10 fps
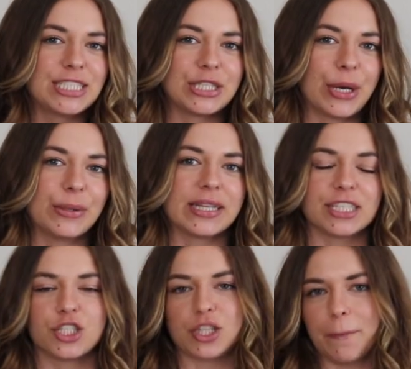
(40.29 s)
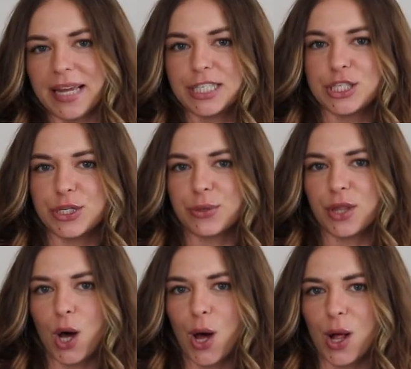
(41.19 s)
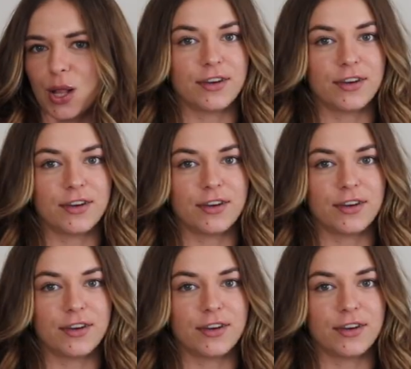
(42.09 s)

so let's jump into the haul.